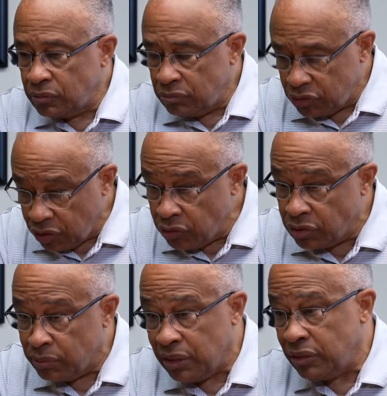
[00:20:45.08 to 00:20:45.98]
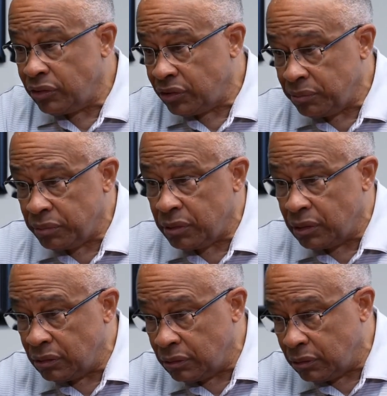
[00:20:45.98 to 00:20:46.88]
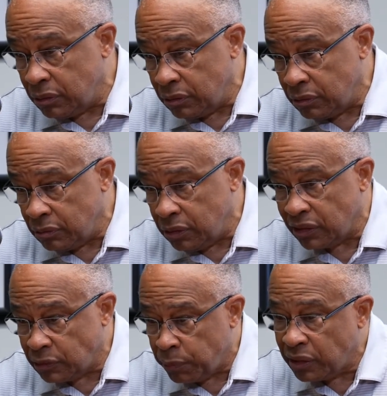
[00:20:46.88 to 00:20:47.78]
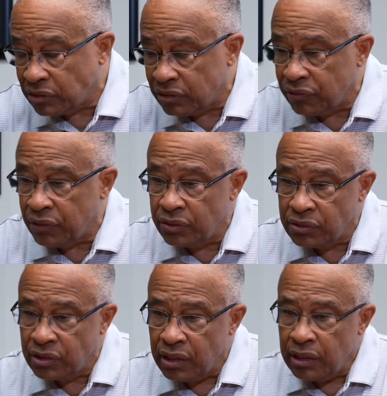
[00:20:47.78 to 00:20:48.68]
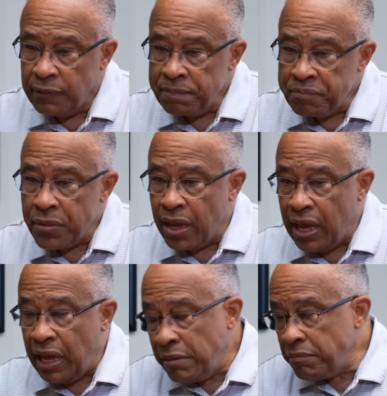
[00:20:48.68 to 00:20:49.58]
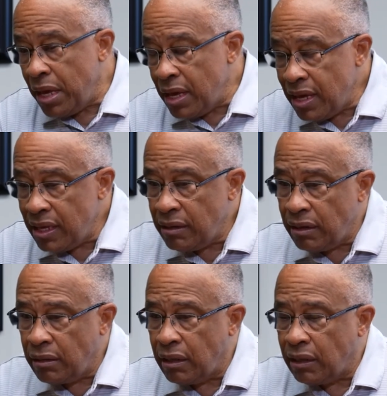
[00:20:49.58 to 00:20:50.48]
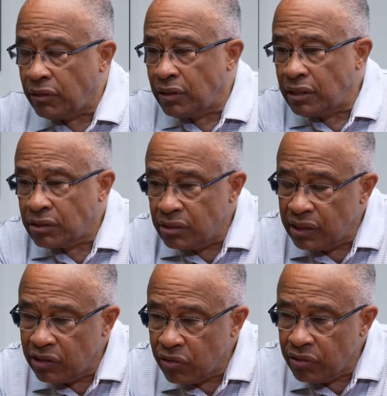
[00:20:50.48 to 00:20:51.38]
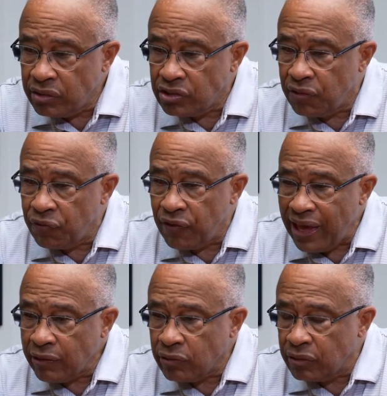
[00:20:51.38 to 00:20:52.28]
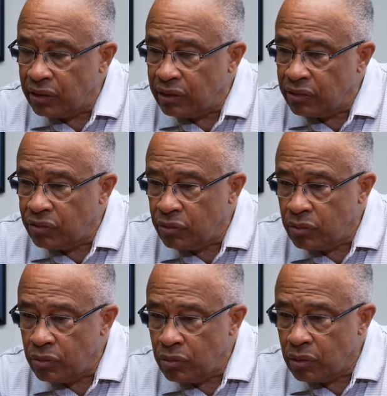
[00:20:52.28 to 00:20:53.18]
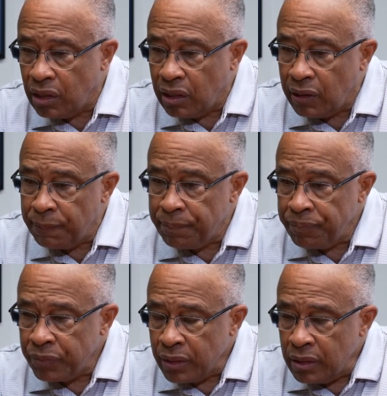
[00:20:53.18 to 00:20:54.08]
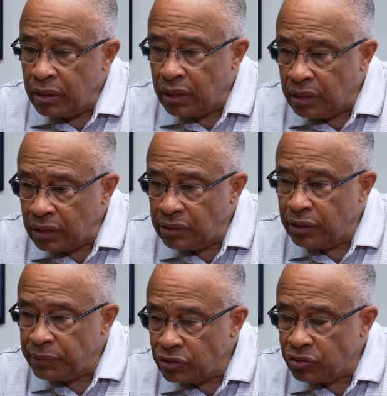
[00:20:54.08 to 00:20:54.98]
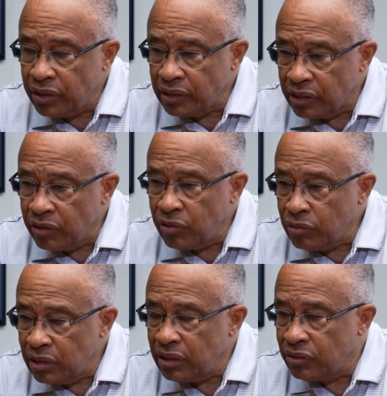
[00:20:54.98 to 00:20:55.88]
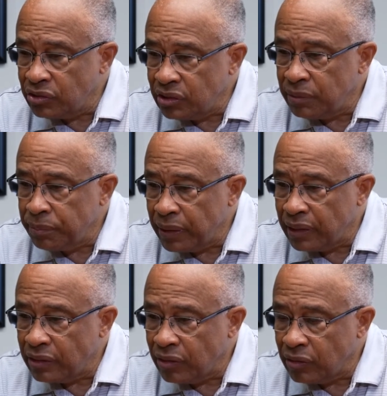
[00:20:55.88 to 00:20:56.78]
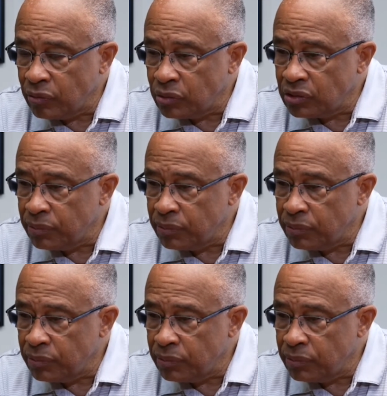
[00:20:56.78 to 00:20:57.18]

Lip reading: show some leadership, to express their views, and I think to encourage the faculty to demonstrate their own leadership, I thought was